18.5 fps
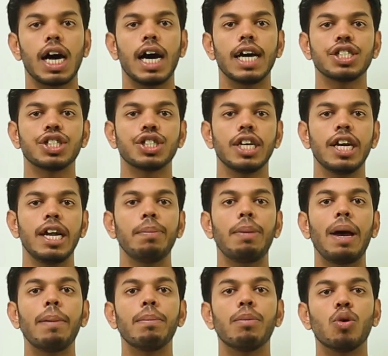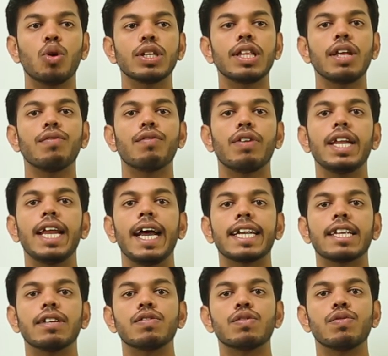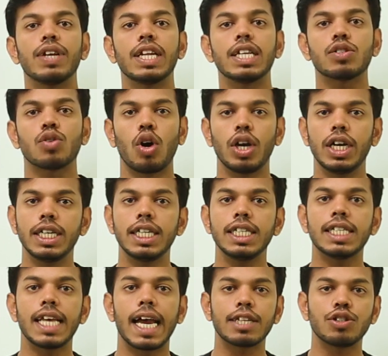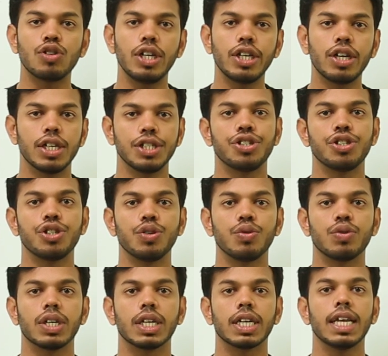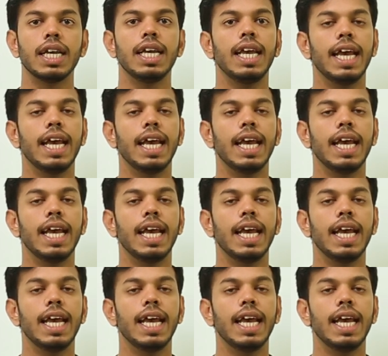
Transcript: are shared by more than one atoms when the solid is actually constituted